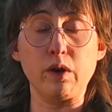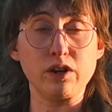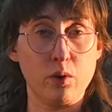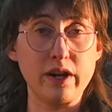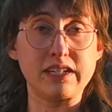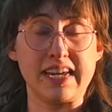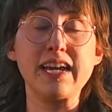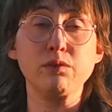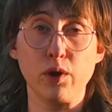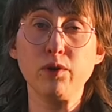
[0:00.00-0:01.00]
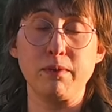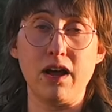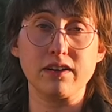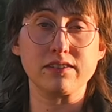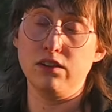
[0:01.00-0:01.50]
are going to hit
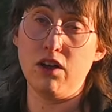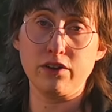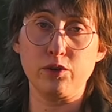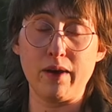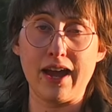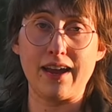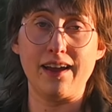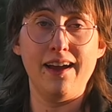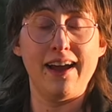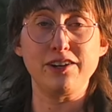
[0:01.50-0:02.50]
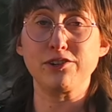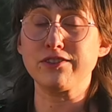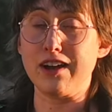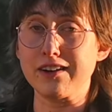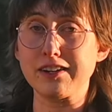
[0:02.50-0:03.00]
roadblocks along the way and you're
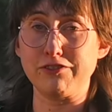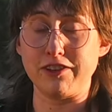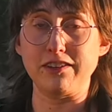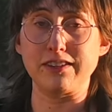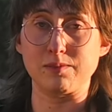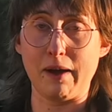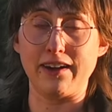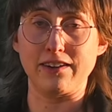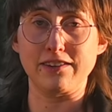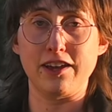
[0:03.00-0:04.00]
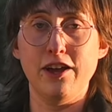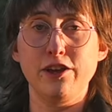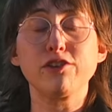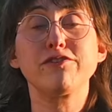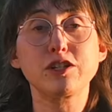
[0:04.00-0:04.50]
not going to feel inspired.
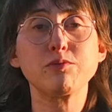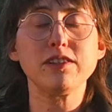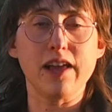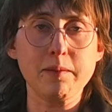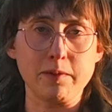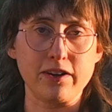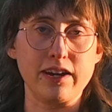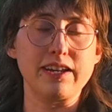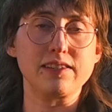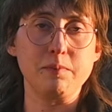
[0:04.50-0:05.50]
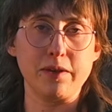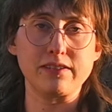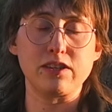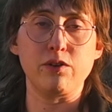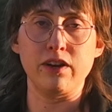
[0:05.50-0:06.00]
Your visual library is the place
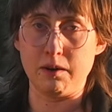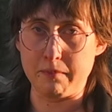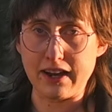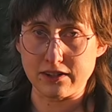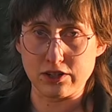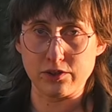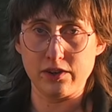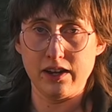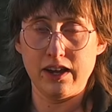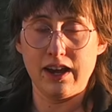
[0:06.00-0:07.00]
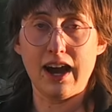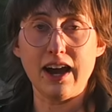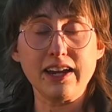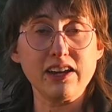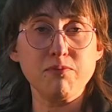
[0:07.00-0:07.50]
that you can come back to.
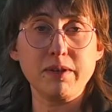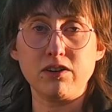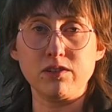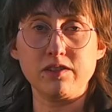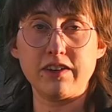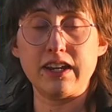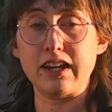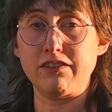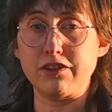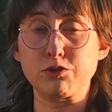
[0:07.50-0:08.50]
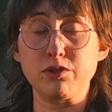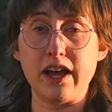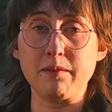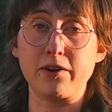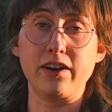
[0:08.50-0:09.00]
I have been cultivating a visual
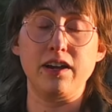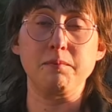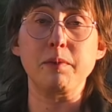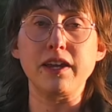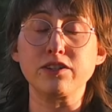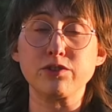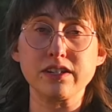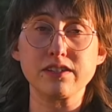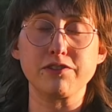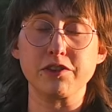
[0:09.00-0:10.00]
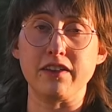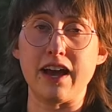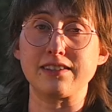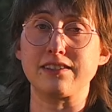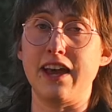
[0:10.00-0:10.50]
library on Pinterest for the
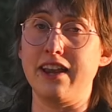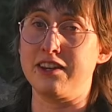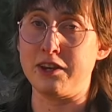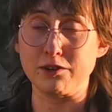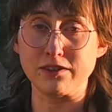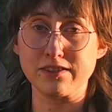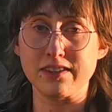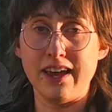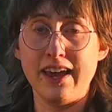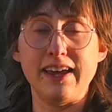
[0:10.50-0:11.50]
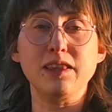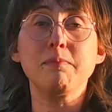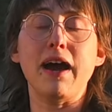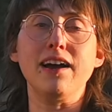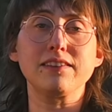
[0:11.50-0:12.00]
last 10 years. In the
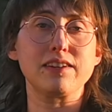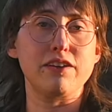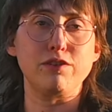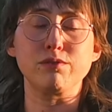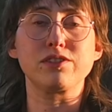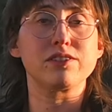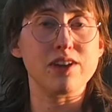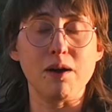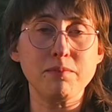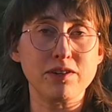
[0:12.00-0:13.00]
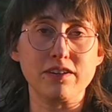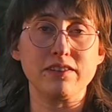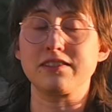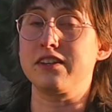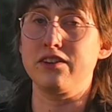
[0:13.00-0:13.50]
past, I've used Tumblr.
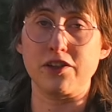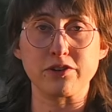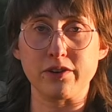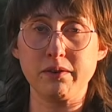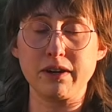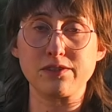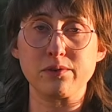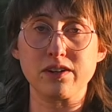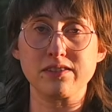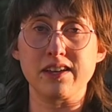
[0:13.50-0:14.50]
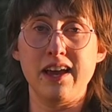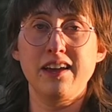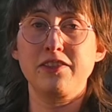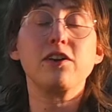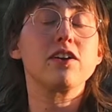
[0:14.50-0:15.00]
That's another great resource.
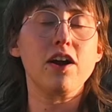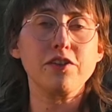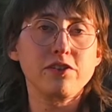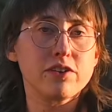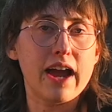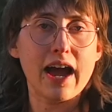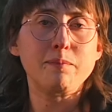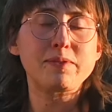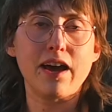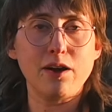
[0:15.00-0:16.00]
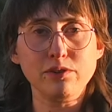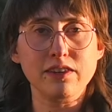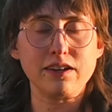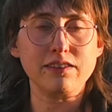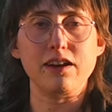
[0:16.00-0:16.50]
There are other apps out
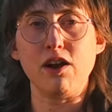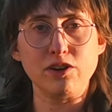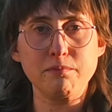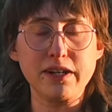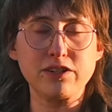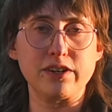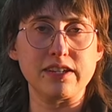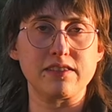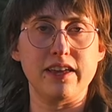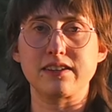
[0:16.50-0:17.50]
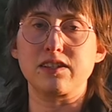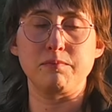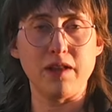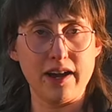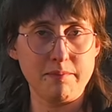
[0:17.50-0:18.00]
there that aren't Pinterest, like
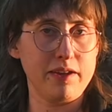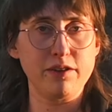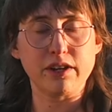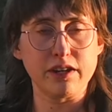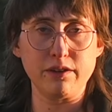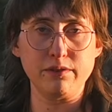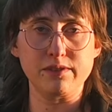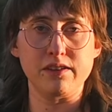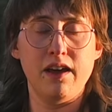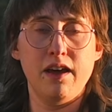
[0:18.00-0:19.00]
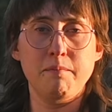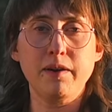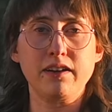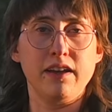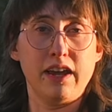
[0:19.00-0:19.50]
Sublime, that you can use.
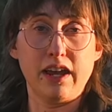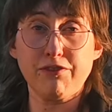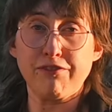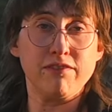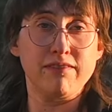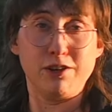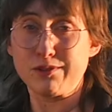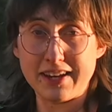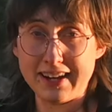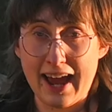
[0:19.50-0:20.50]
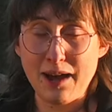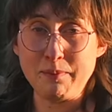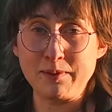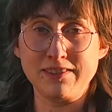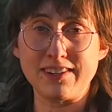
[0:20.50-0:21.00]
But if using an app
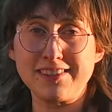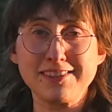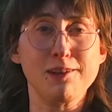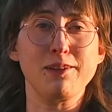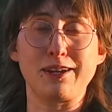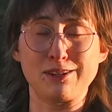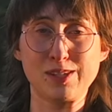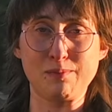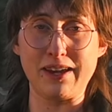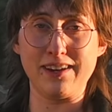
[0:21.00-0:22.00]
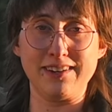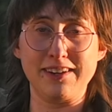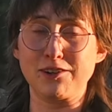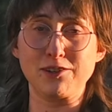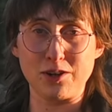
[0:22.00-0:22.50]
doesn't sound like your speed and
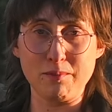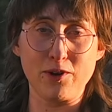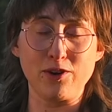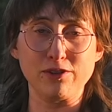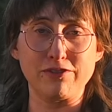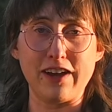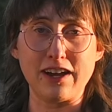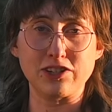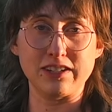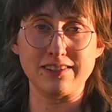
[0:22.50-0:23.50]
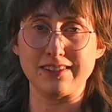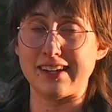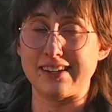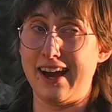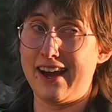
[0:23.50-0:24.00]
you're a little more old-fashioned,
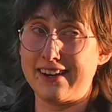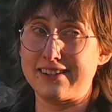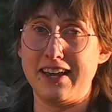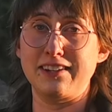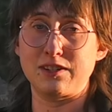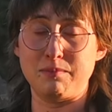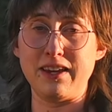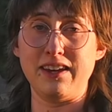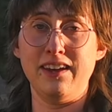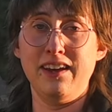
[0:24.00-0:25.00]
like I tend to be,